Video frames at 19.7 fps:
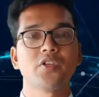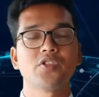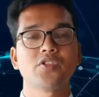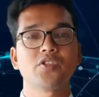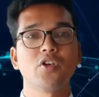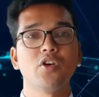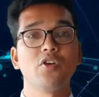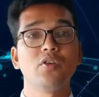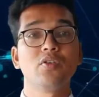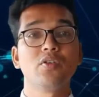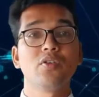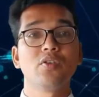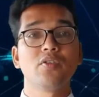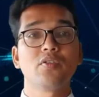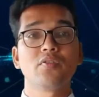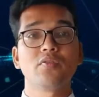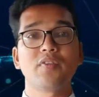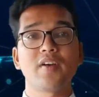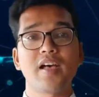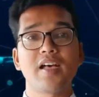So
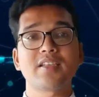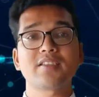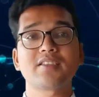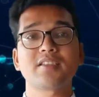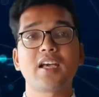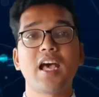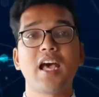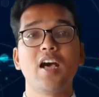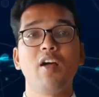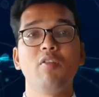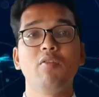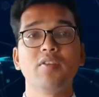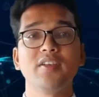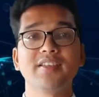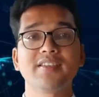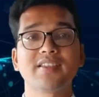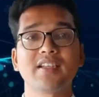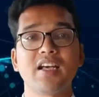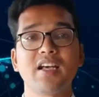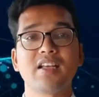first I will
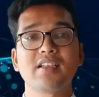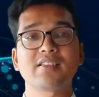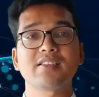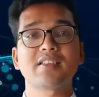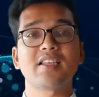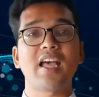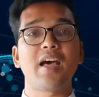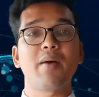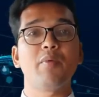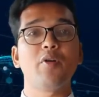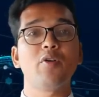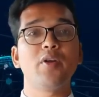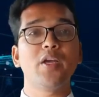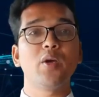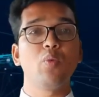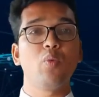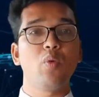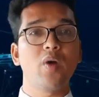discuss about a